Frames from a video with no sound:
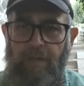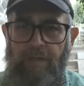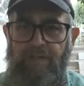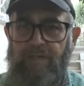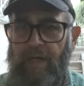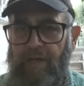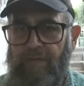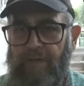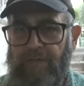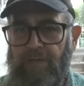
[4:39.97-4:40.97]
the state of
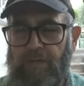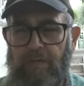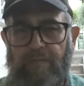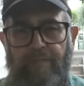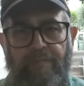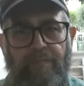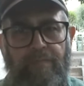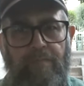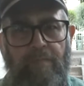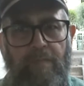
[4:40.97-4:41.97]
Israel,
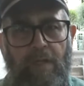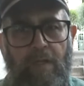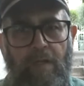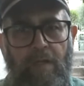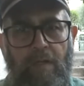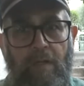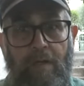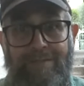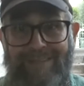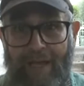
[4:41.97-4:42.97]

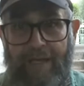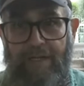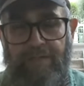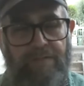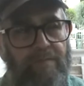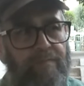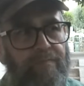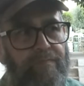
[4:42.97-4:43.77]
Zionism,